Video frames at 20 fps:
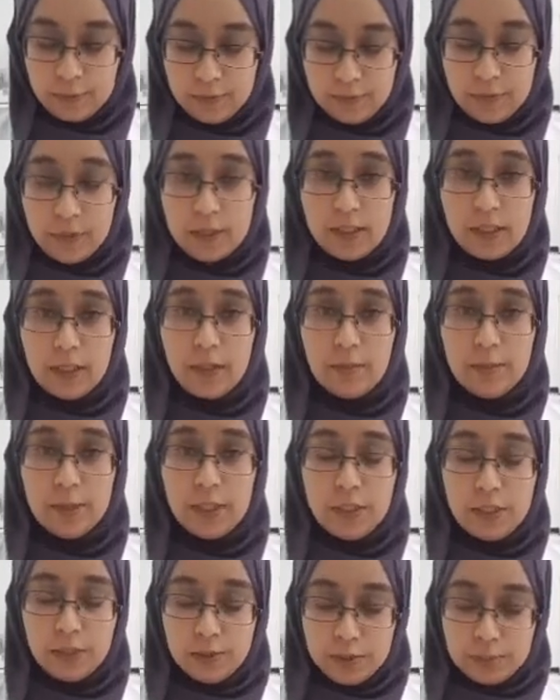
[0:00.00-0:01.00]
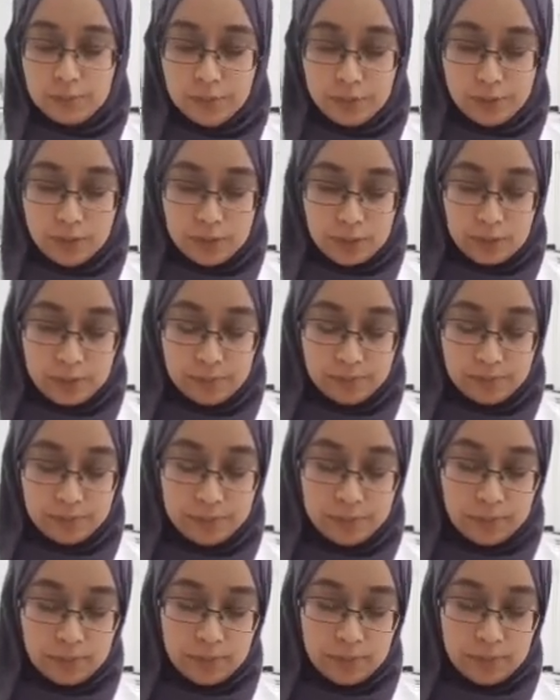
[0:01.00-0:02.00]
First thing I'm going to do is put some
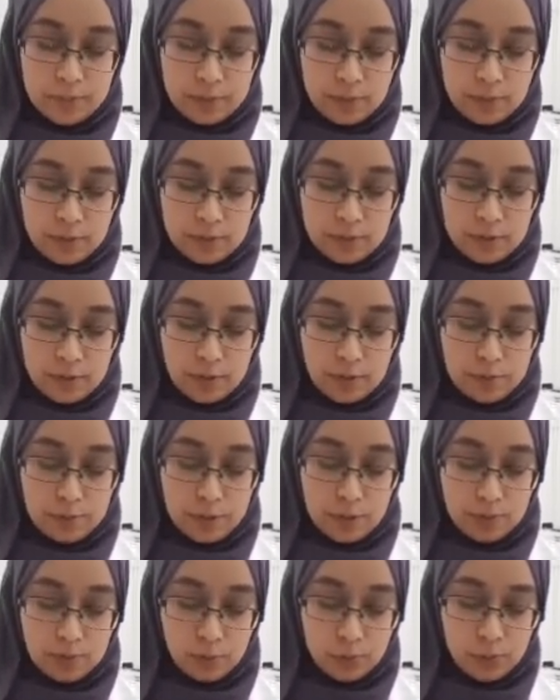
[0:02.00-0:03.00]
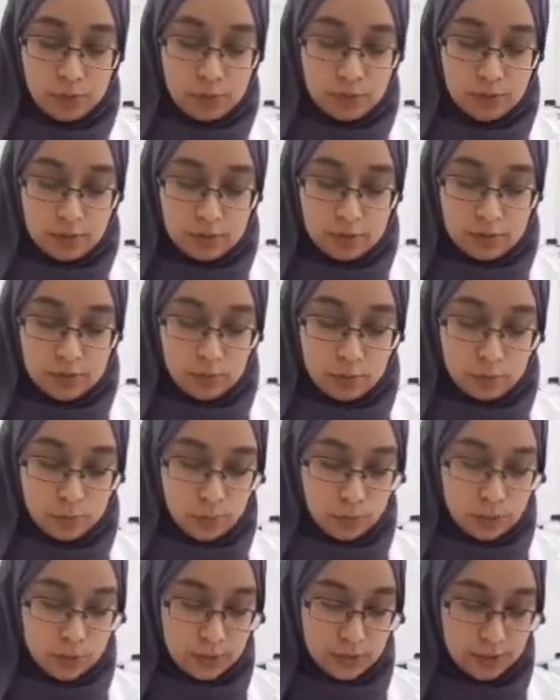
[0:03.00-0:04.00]
sample of water, salt
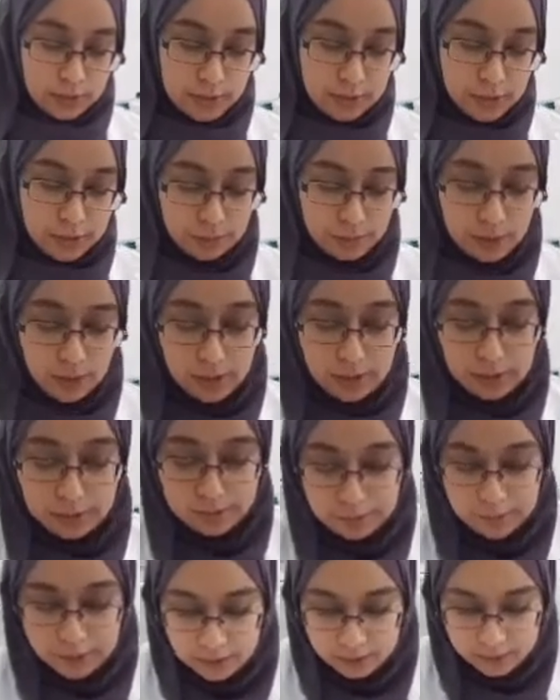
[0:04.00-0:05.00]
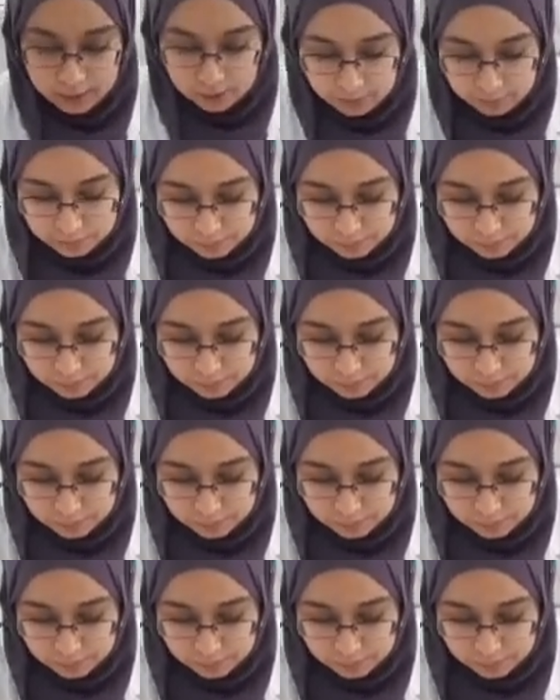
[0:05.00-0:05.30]
water, into my beaker.